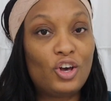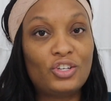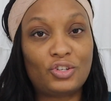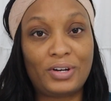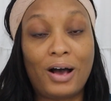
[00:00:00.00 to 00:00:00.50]

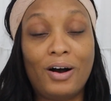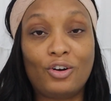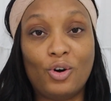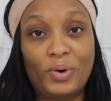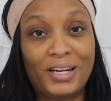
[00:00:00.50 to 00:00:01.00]
So now
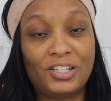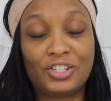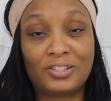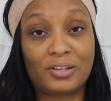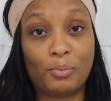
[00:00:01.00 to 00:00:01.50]
I'll go in and
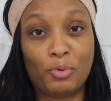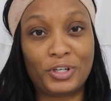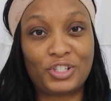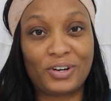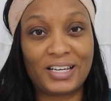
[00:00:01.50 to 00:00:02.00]
just
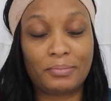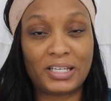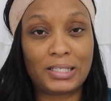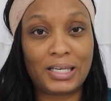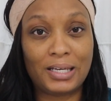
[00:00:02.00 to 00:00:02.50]
moisturize my
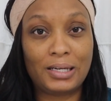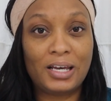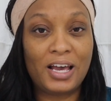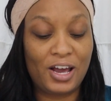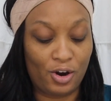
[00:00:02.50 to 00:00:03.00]
skin.